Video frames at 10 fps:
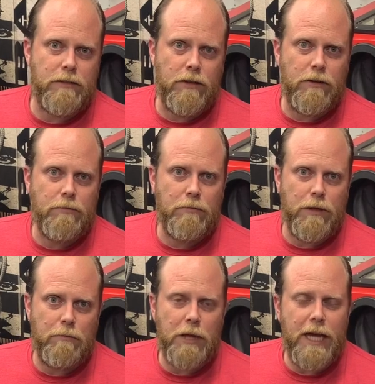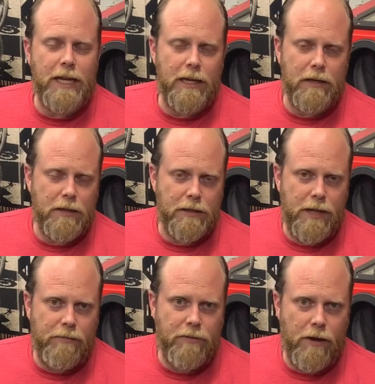you know, the plating
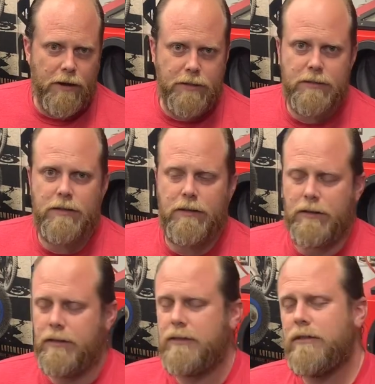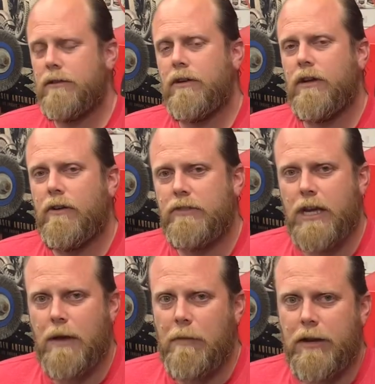left on it still and is in good enough
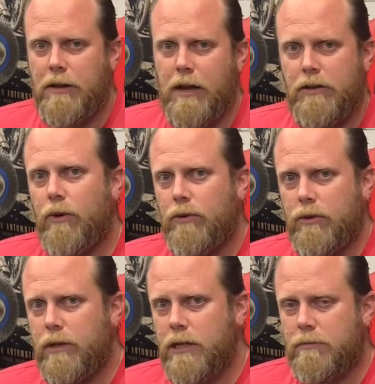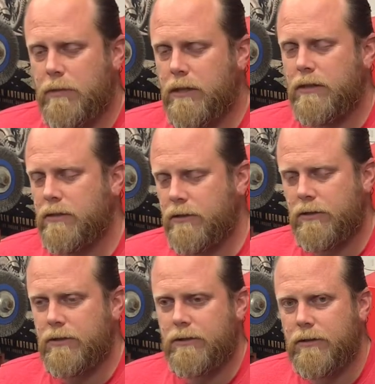shape, I don't do this, but this is
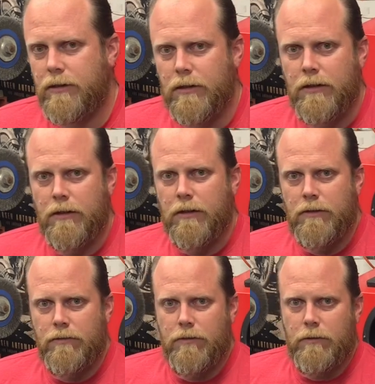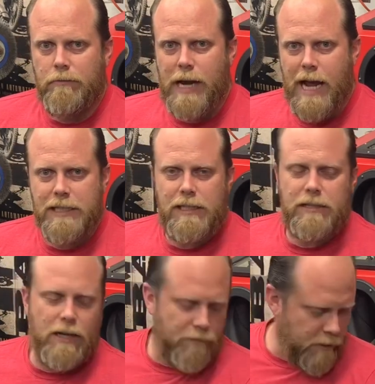just for nasty
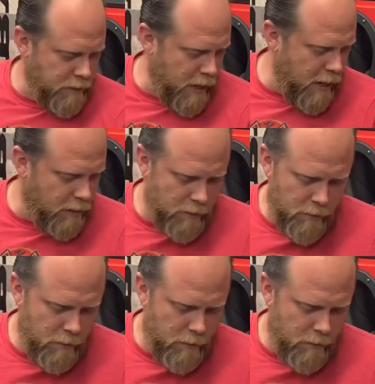stuff that's caked.